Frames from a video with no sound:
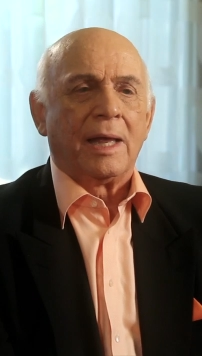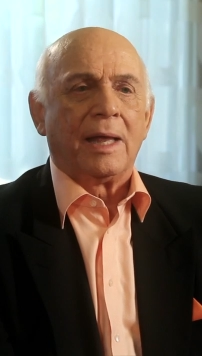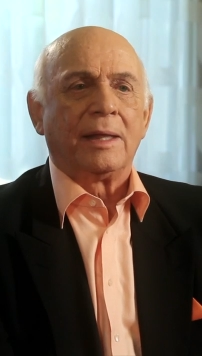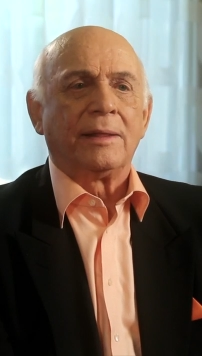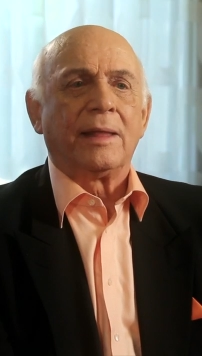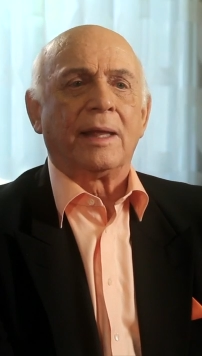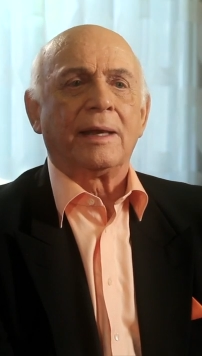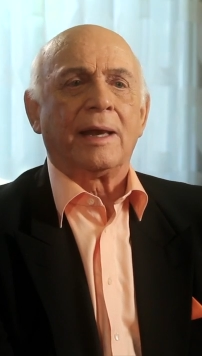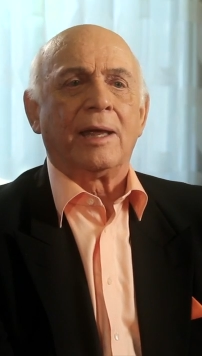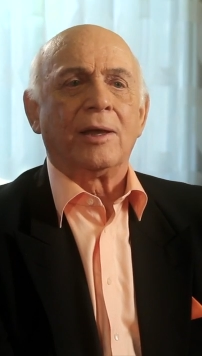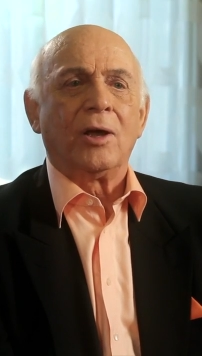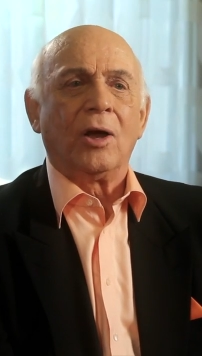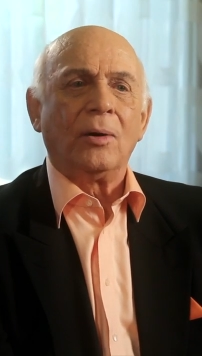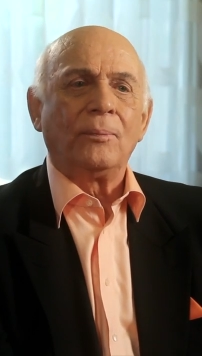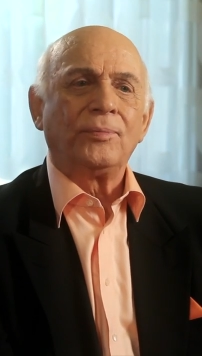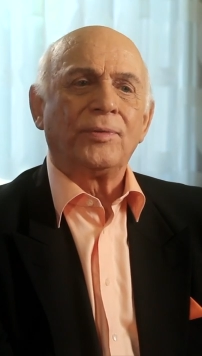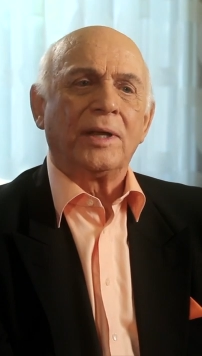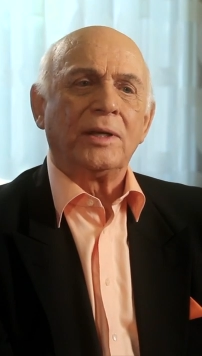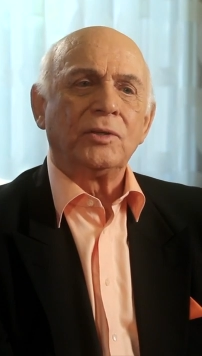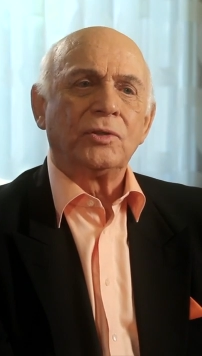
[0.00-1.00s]
And then I
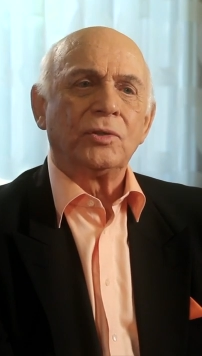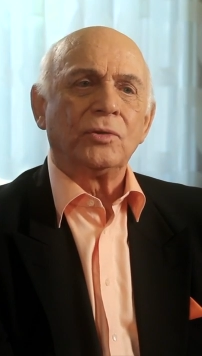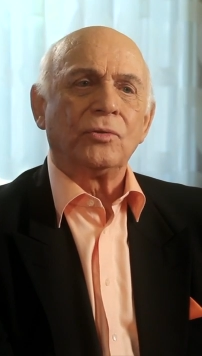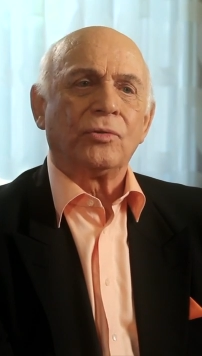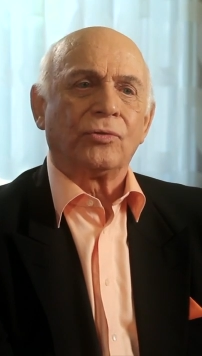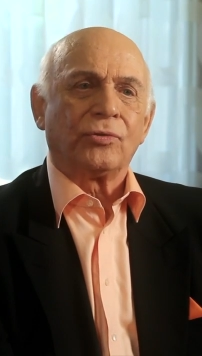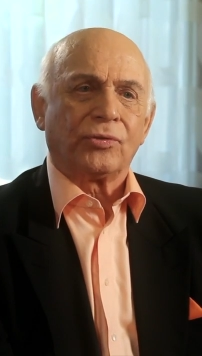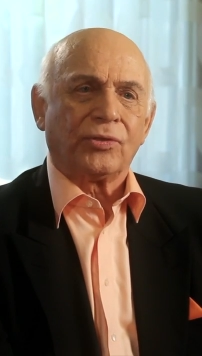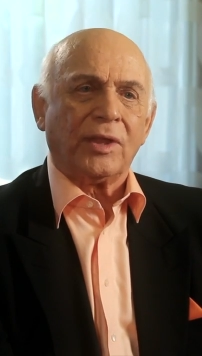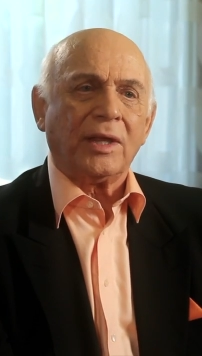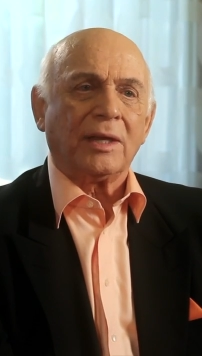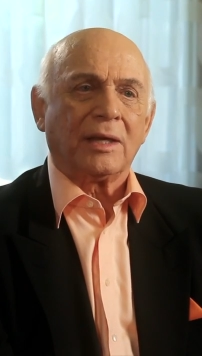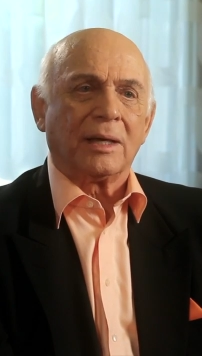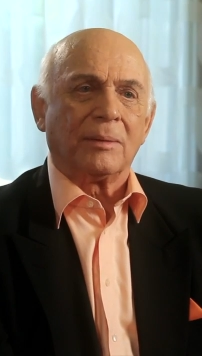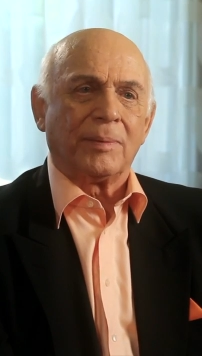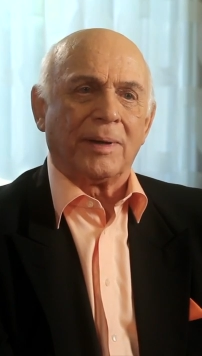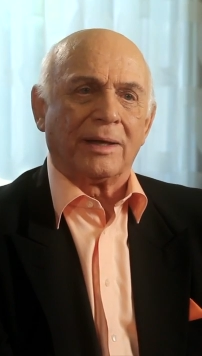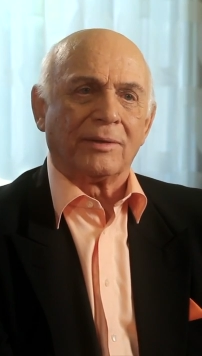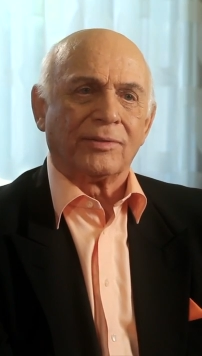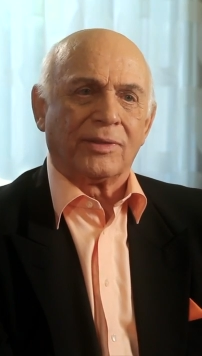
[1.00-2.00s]
hope they do think
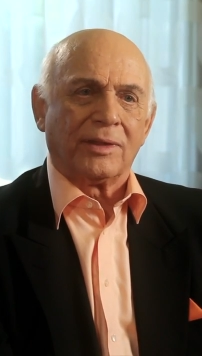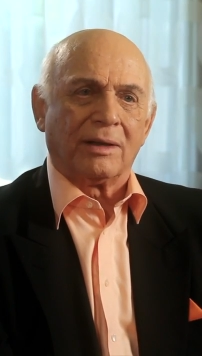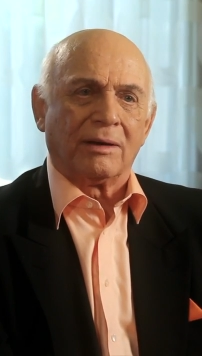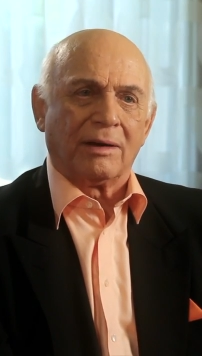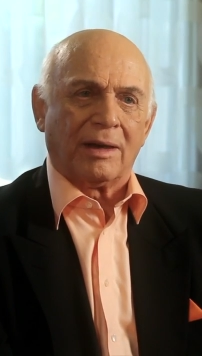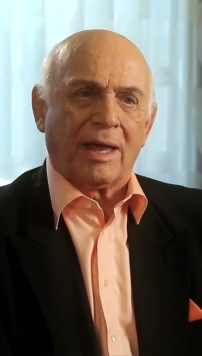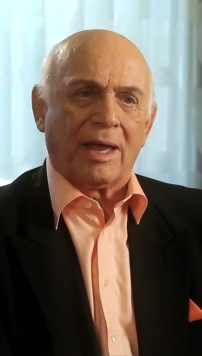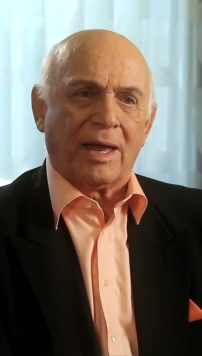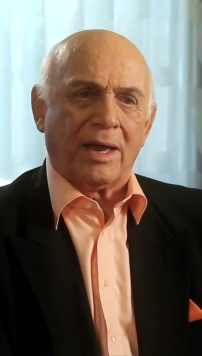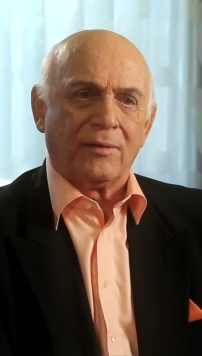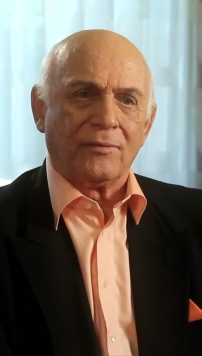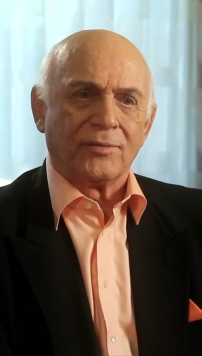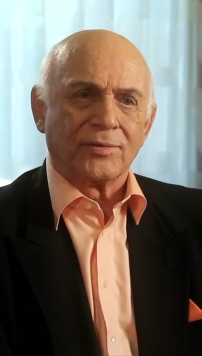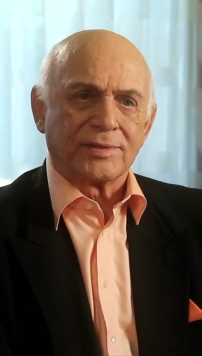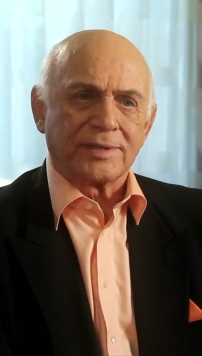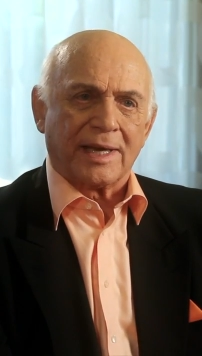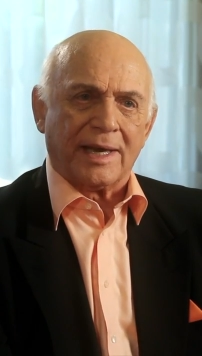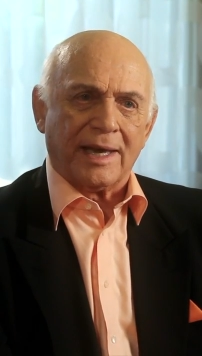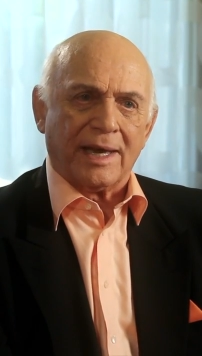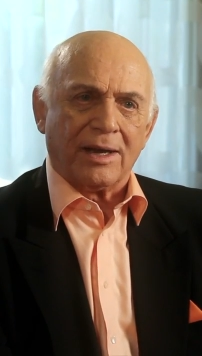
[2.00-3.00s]
about their
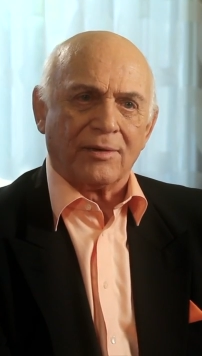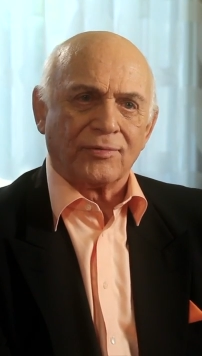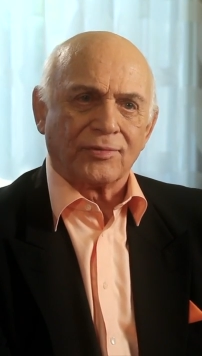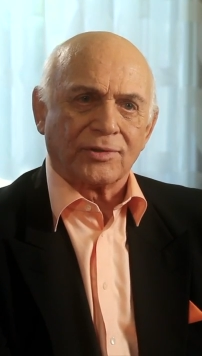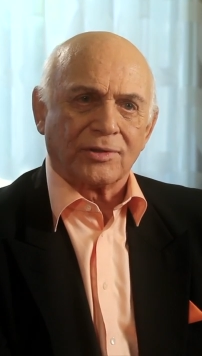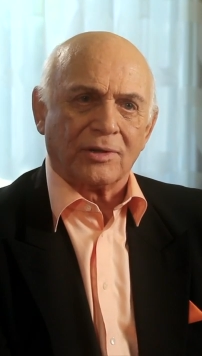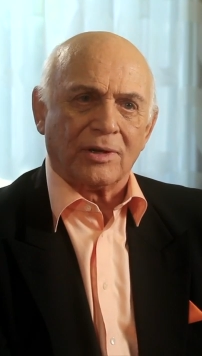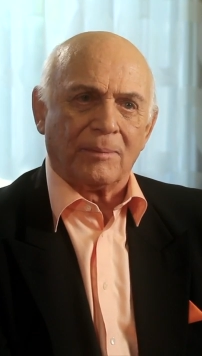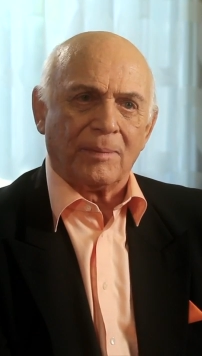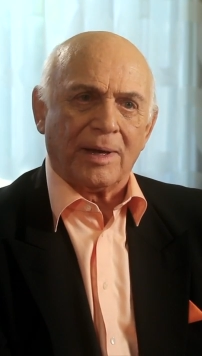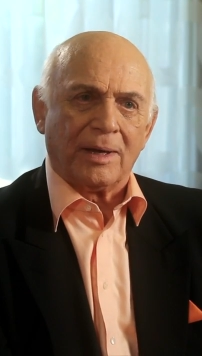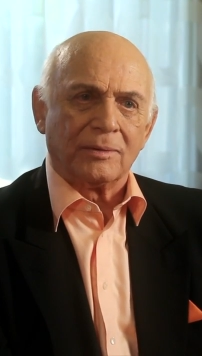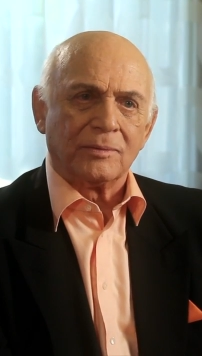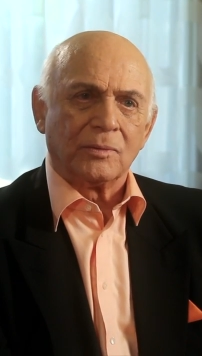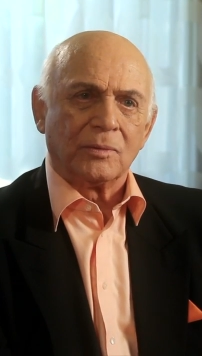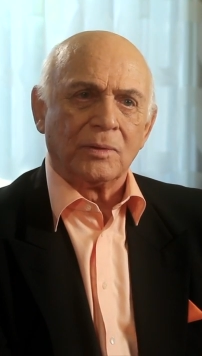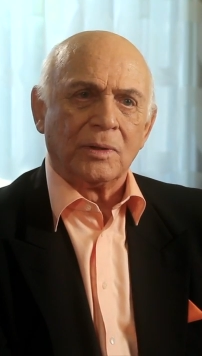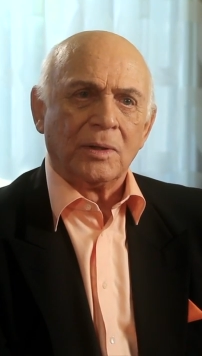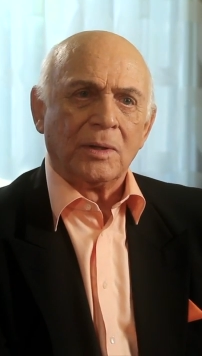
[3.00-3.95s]
lives after, about